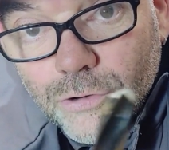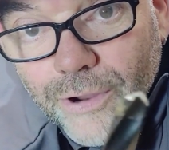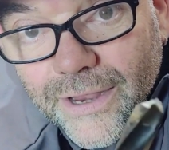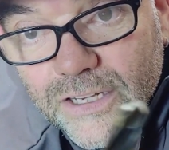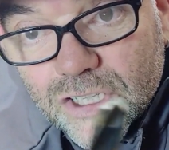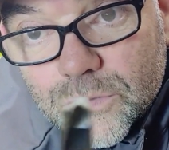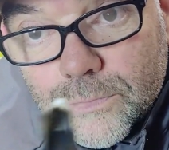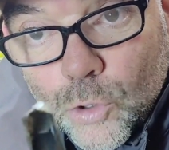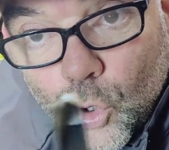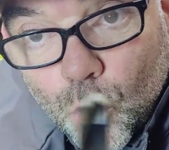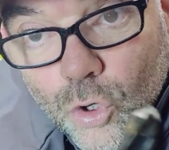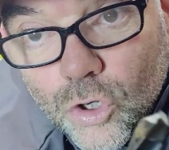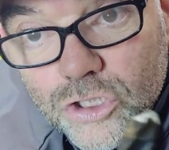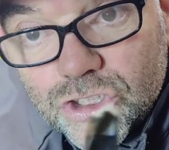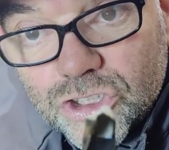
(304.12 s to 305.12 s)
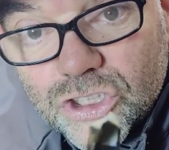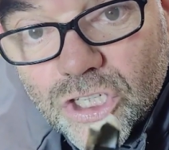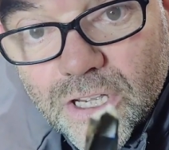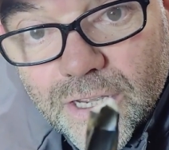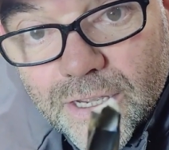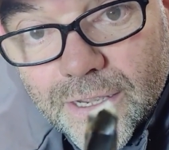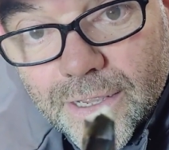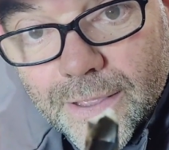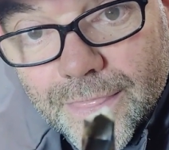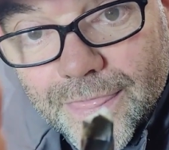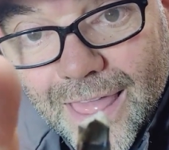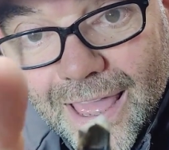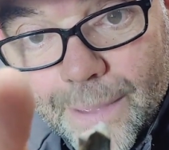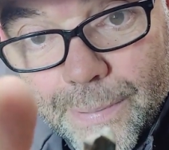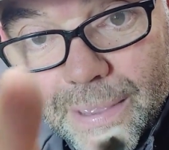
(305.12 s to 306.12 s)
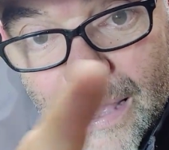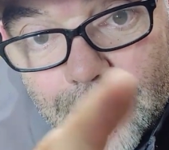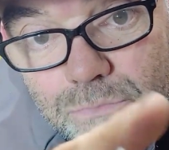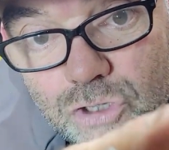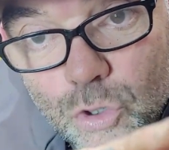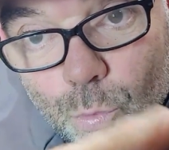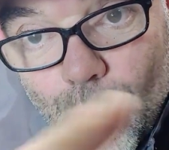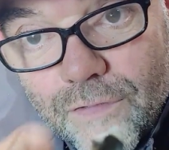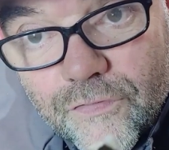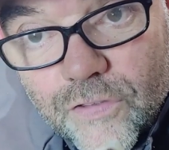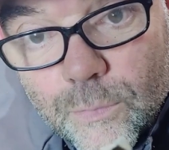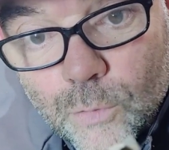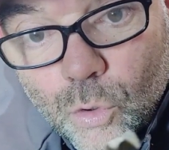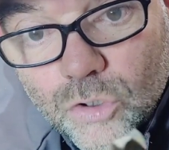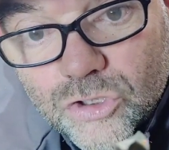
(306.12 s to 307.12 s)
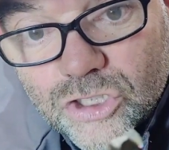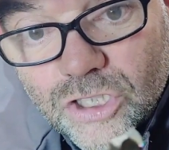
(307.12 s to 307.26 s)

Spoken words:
creating its mortise, that becomes the width of the mortise.